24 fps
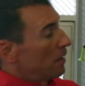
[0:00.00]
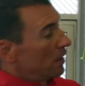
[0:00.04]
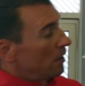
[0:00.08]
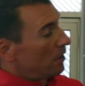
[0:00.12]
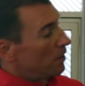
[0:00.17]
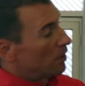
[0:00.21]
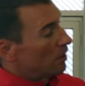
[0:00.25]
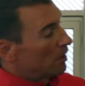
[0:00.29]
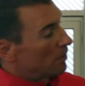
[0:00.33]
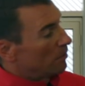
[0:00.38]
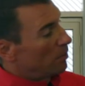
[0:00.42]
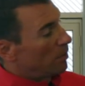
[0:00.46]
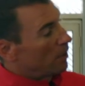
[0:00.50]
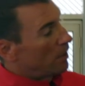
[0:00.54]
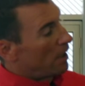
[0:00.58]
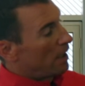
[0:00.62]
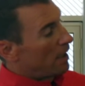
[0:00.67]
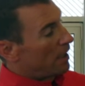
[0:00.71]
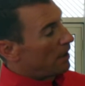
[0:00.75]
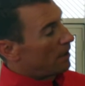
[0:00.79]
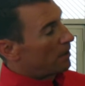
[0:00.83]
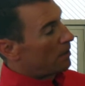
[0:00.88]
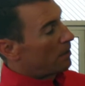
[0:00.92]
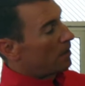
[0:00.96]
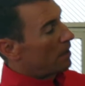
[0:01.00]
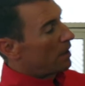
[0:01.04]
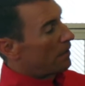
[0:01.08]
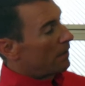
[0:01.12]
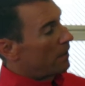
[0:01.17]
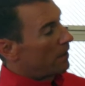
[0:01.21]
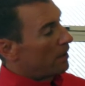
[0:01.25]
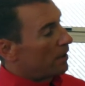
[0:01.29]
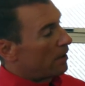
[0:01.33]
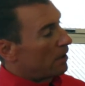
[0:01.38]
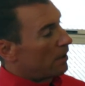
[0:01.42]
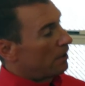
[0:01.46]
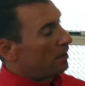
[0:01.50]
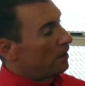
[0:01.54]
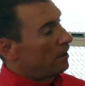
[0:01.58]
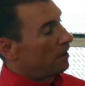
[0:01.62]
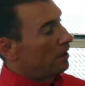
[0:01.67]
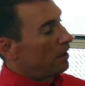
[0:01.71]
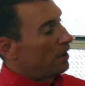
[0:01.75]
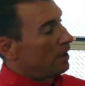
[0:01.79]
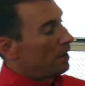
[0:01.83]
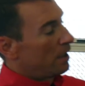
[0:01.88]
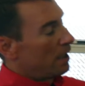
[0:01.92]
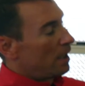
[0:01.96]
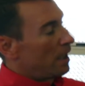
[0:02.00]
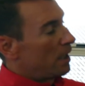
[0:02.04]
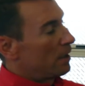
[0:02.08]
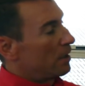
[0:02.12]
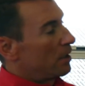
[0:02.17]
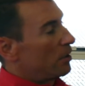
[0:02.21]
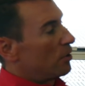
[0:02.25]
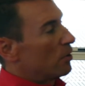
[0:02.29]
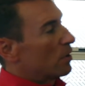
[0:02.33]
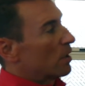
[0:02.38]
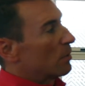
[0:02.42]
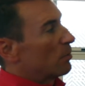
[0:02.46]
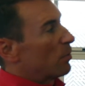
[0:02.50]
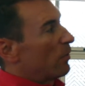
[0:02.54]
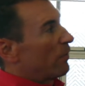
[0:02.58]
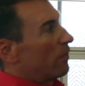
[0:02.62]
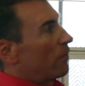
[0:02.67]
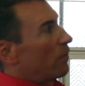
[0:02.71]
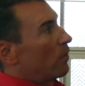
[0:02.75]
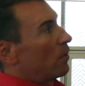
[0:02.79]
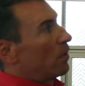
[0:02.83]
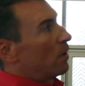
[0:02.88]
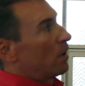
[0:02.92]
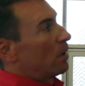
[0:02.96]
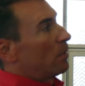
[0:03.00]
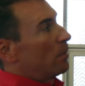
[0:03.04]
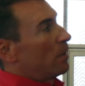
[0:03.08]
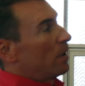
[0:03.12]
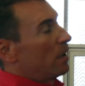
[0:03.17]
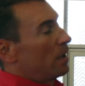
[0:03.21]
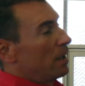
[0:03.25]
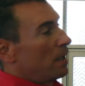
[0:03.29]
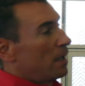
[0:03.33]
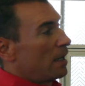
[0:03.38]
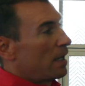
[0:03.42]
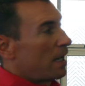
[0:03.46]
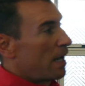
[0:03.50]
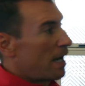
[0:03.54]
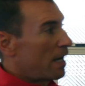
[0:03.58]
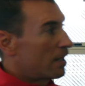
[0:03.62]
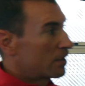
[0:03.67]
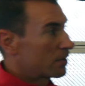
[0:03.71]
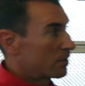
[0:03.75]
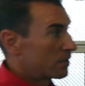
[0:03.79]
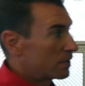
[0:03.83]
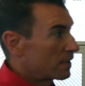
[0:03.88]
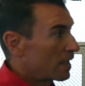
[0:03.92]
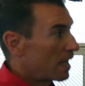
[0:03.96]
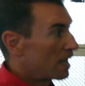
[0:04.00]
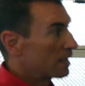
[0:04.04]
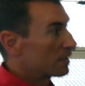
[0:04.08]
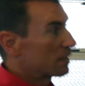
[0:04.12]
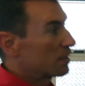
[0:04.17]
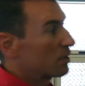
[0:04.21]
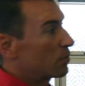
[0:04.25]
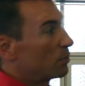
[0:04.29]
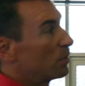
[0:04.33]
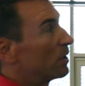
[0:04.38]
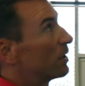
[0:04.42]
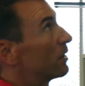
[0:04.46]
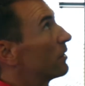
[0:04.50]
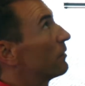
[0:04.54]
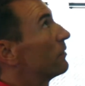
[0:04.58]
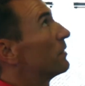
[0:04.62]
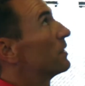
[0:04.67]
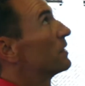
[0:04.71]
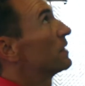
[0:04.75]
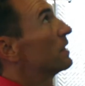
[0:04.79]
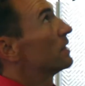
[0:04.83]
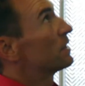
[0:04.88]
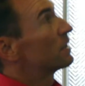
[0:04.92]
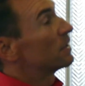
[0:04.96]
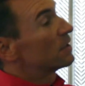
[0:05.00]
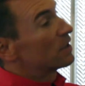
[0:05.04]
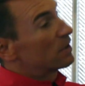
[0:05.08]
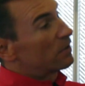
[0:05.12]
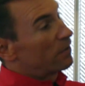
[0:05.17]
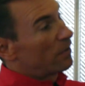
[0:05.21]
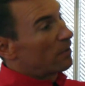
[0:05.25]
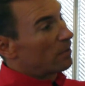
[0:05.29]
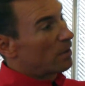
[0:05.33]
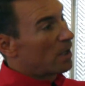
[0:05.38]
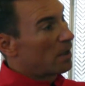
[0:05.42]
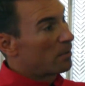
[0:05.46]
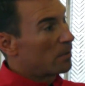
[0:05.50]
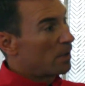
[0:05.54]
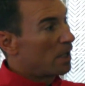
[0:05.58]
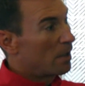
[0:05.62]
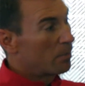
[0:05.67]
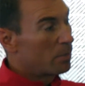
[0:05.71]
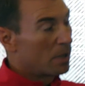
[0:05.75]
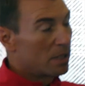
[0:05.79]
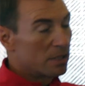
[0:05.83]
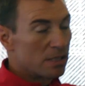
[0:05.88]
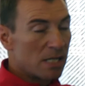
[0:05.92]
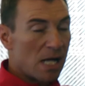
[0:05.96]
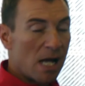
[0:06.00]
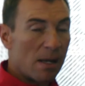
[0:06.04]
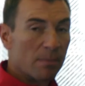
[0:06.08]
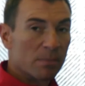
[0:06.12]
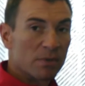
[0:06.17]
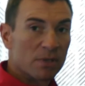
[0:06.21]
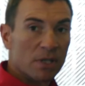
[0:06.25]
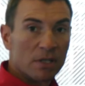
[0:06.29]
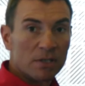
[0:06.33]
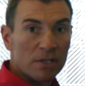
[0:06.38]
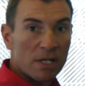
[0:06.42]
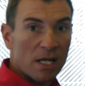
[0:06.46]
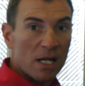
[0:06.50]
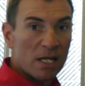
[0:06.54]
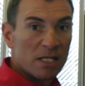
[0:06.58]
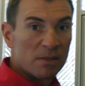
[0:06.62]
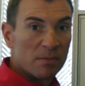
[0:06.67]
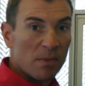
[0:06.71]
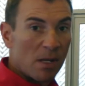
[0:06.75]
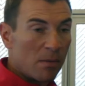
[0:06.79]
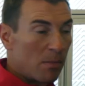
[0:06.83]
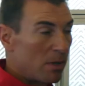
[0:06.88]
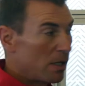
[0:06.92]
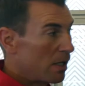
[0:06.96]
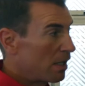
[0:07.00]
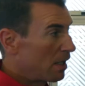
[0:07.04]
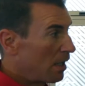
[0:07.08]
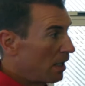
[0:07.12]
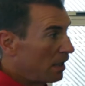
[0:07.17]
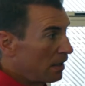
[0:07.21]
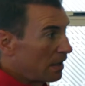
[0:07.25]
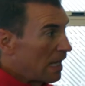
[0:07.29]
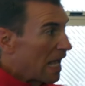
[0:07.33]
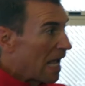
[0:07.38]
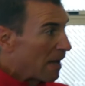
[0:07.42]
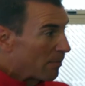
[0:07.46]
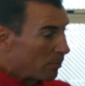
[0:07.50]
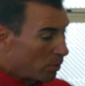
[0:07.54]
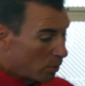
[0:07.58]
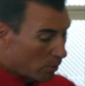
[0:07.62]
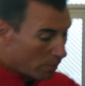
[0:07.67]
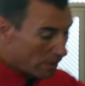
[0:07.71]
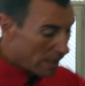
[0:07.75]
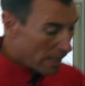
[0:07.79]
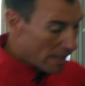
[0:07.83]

and you can put a handle on there and then you can perform exercises with resistance from coming up on top, such as maybe a lat pull